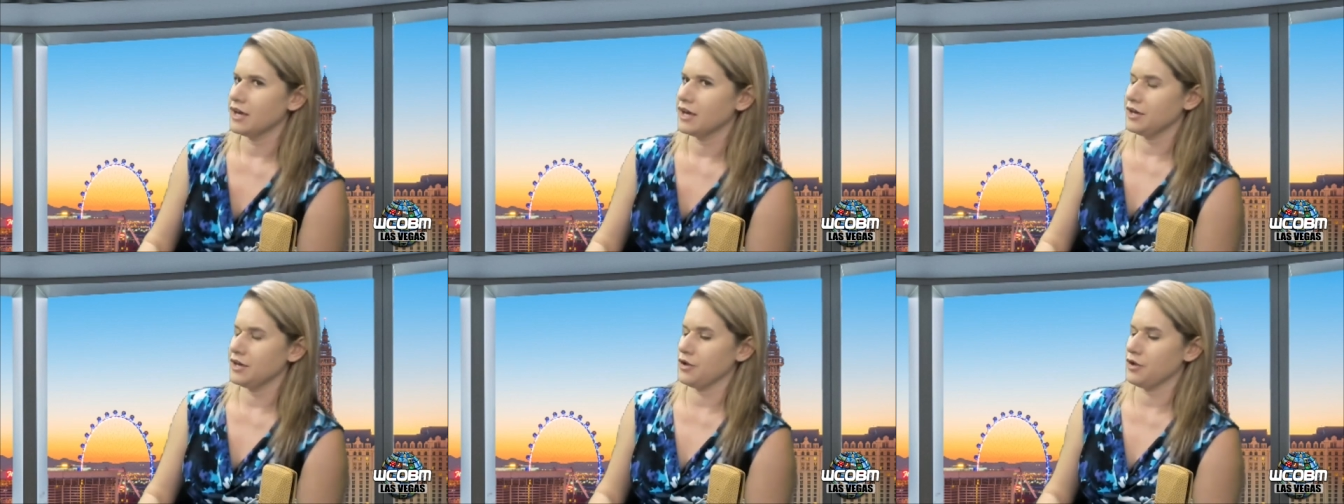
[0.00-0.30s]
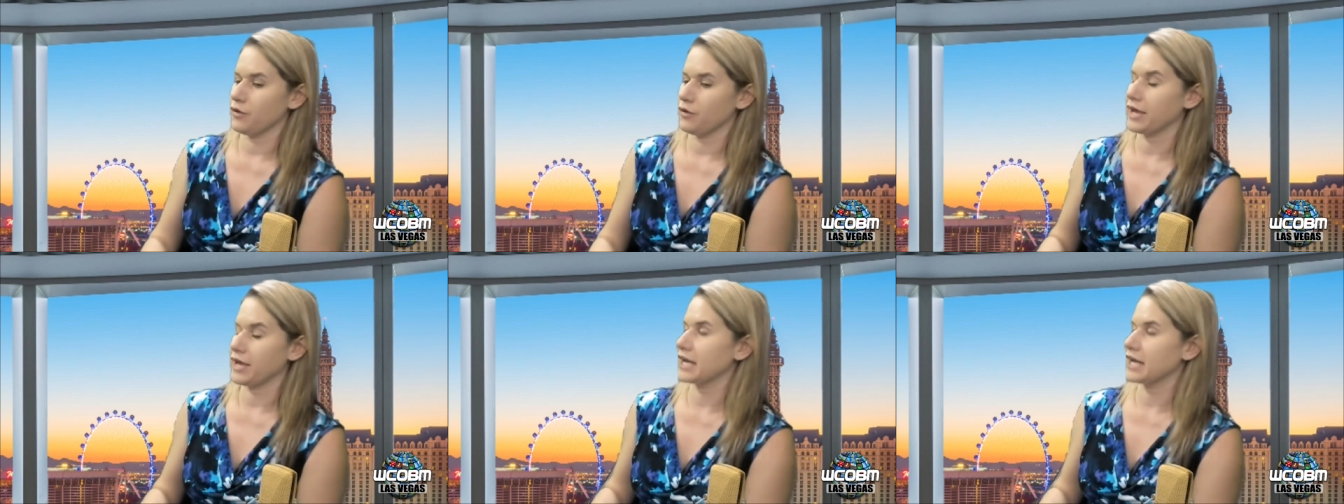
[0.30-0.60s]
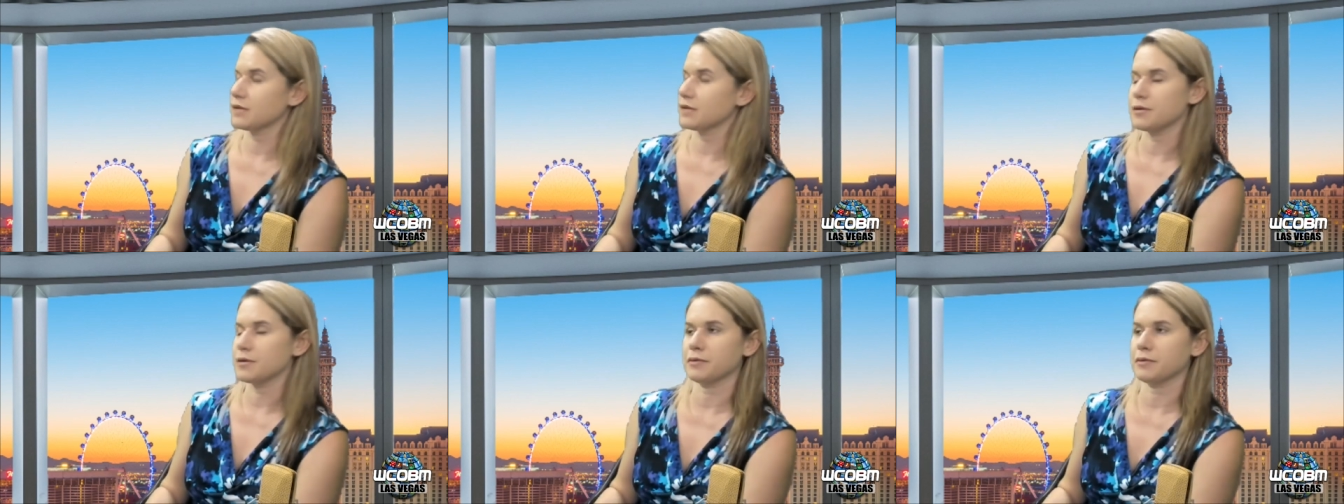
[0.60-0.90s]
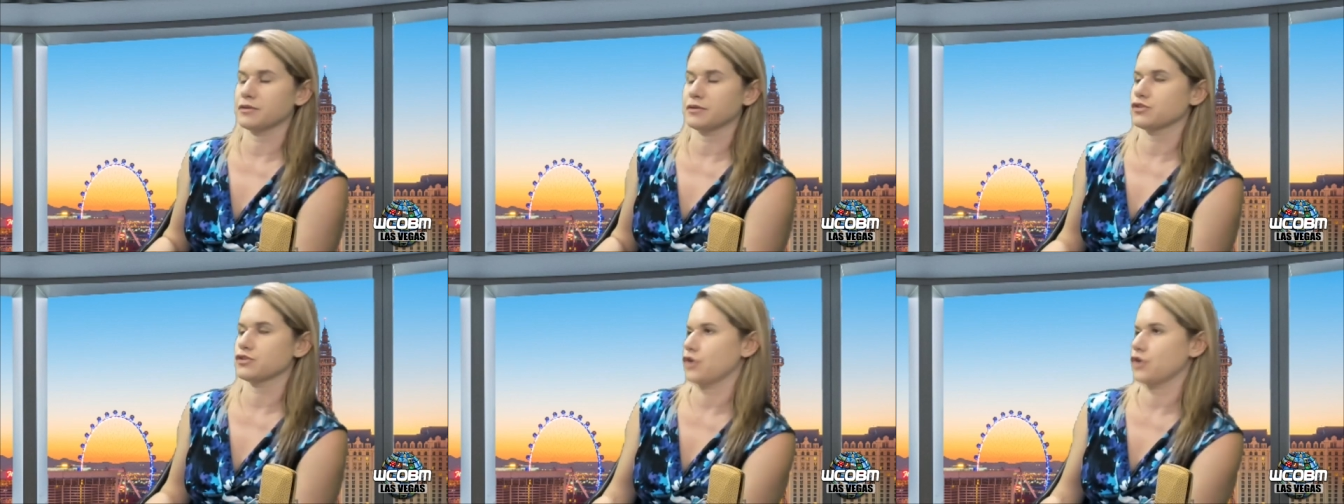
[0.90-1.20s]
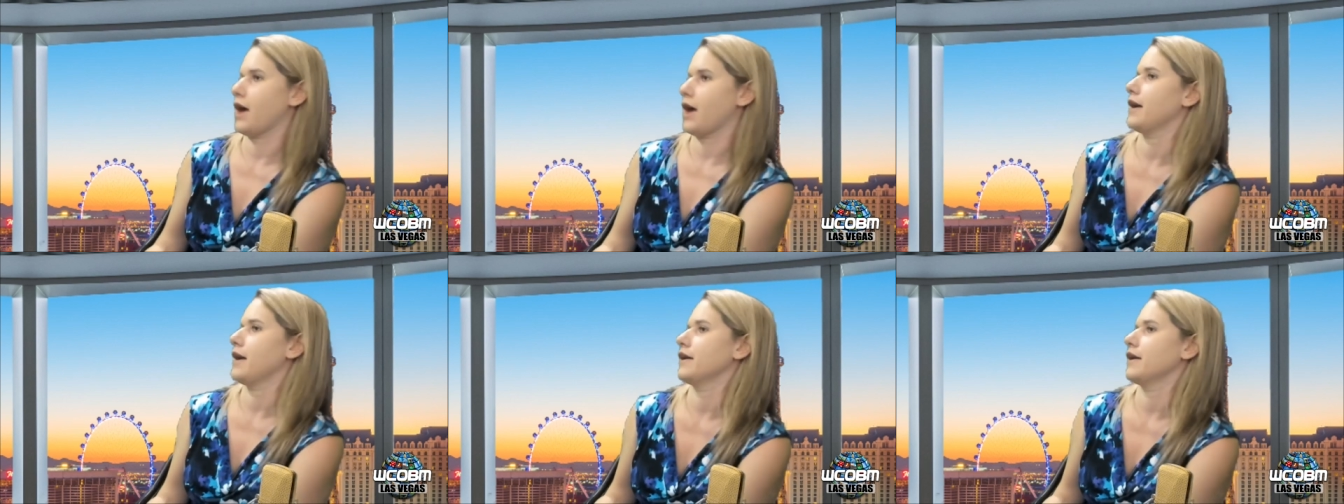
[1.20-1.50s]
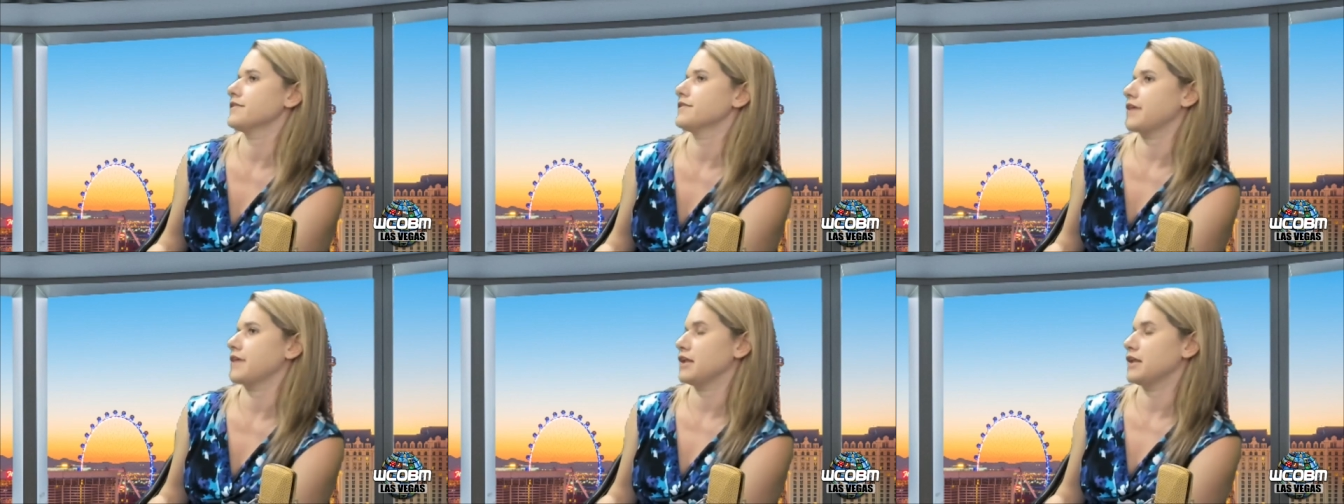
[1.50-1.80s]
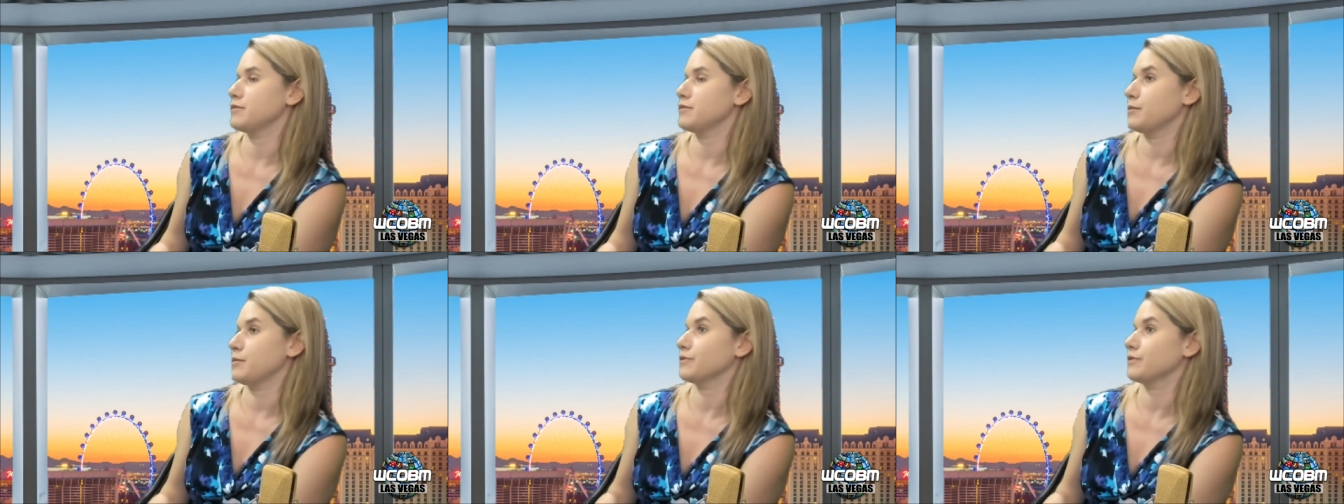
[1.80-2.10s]
you know, getting people to try us,
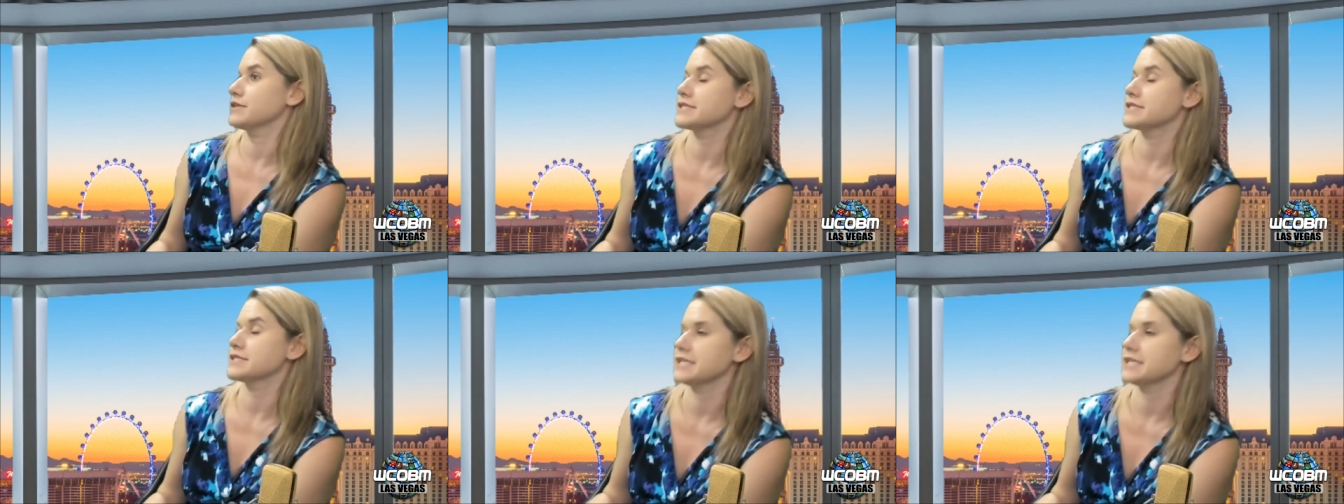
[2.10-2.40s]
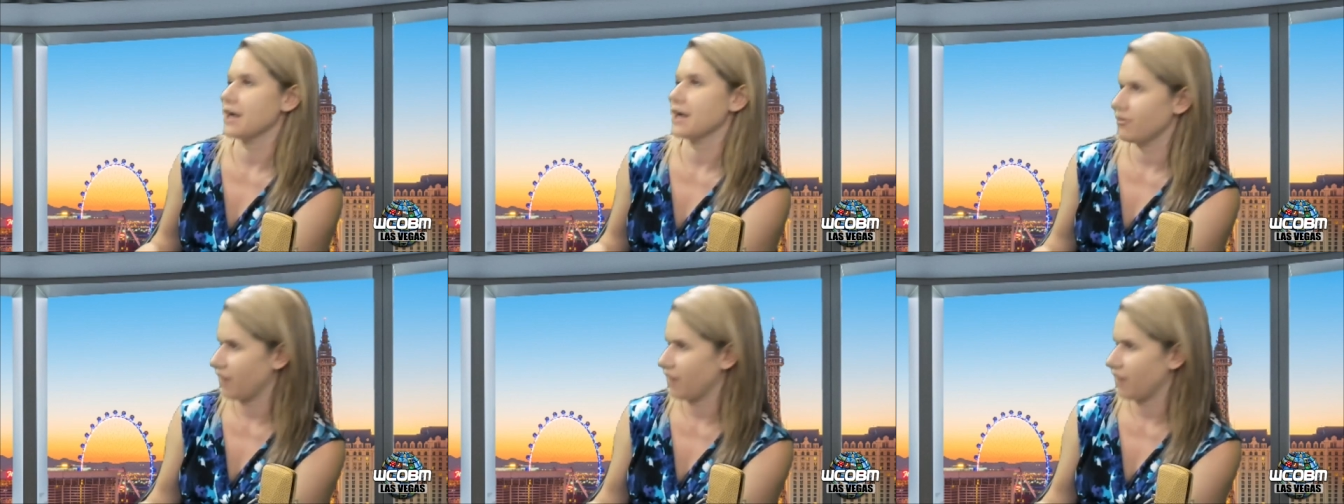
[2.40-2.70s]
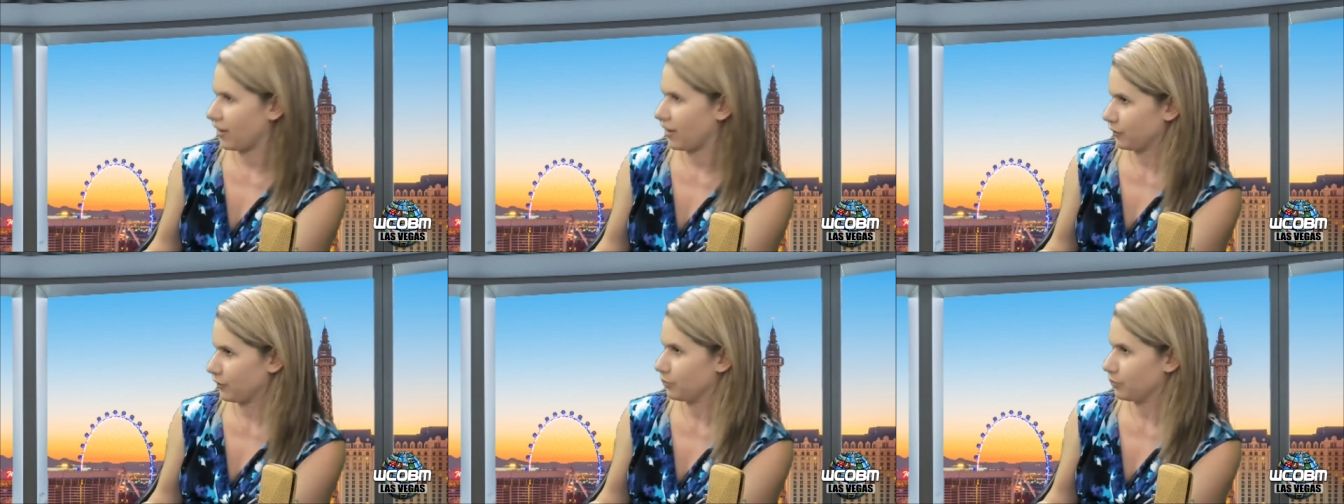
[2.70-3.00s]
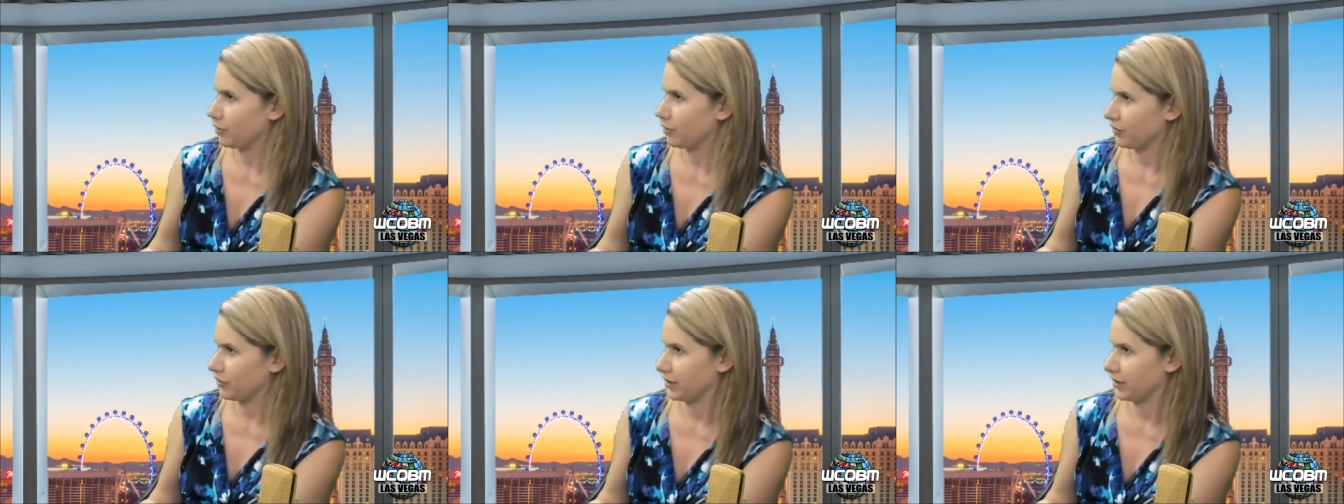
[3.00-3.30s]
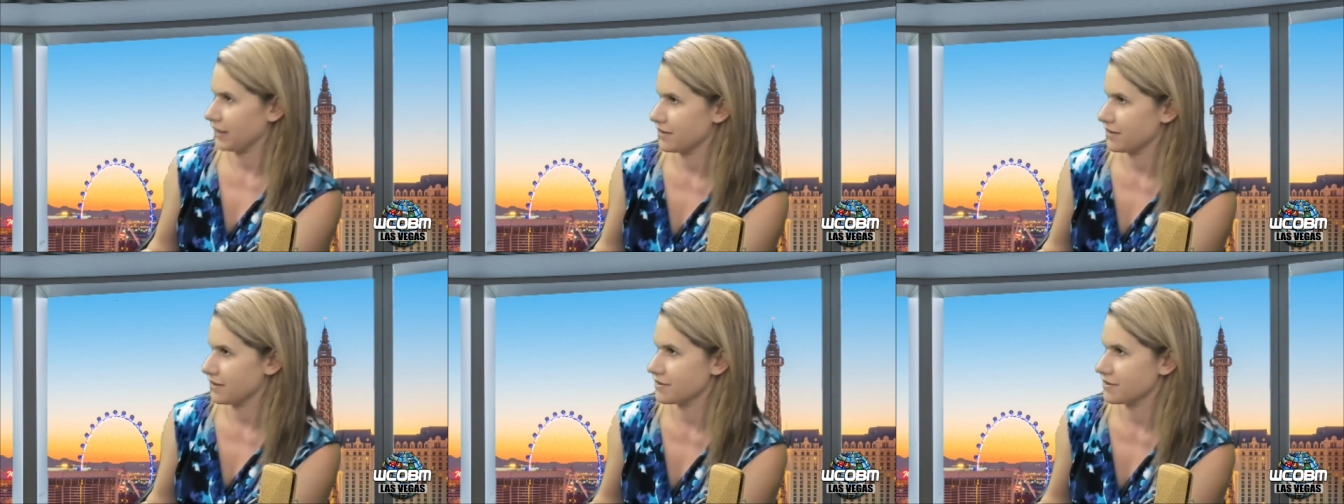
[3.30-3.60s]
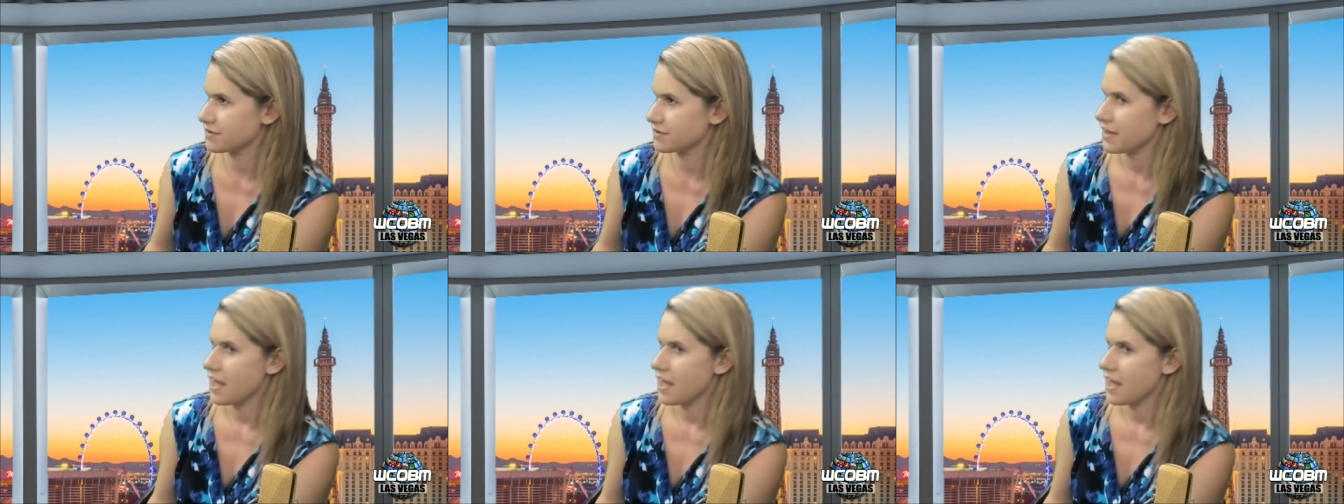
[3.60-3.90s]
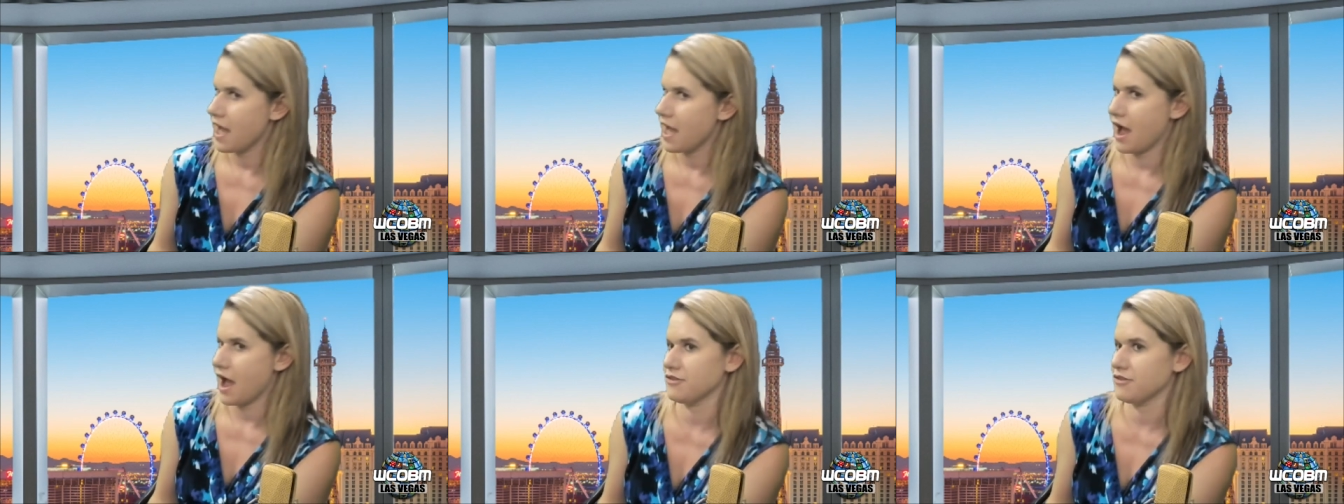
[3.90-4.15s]
getting people to see how valuable it is, mm-hmm.